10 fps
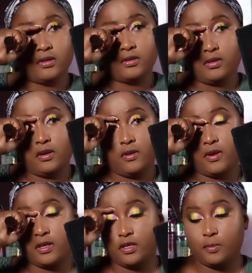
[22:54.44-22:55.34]

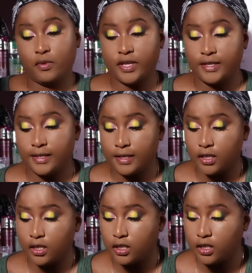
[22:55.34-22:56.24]
So at this point, this
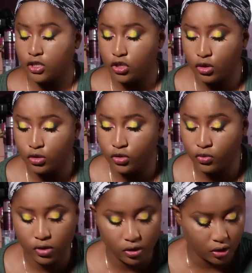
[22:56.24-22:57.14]
is you
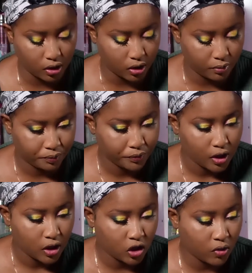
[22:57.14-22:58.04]
doing the.
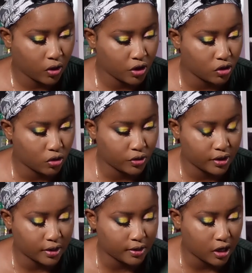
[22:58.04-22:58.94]
So we're going to go
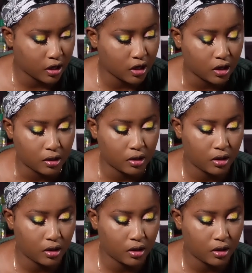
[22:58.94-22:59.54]
to the darker,